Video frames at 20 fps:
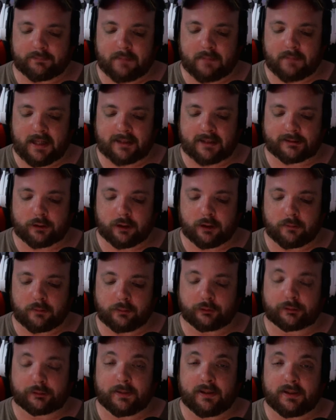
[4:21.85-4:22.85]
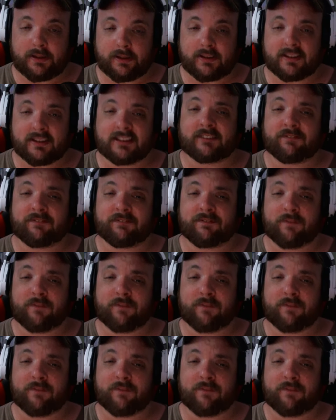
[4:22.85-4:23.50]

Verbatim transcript: Max turbo speed is